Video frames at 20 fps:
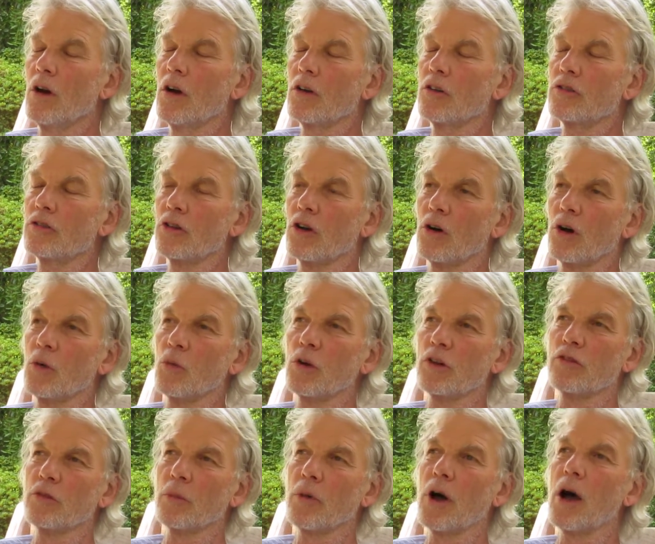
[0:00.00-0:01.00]
So I
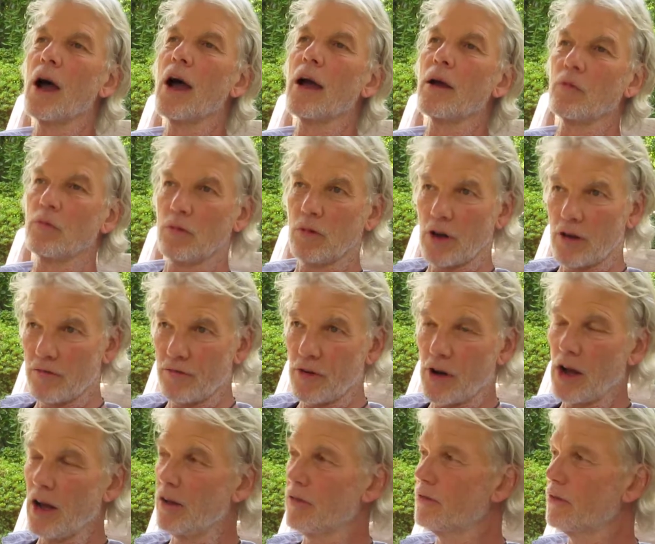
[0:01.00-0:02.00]
went to when I
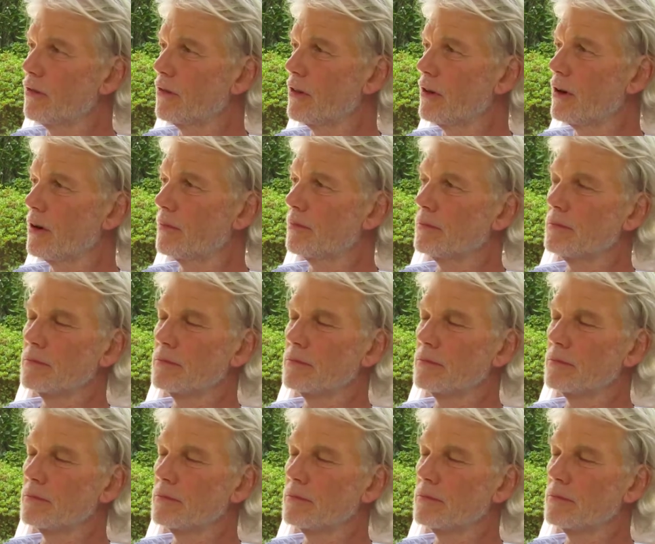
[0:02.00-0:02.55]
filed for the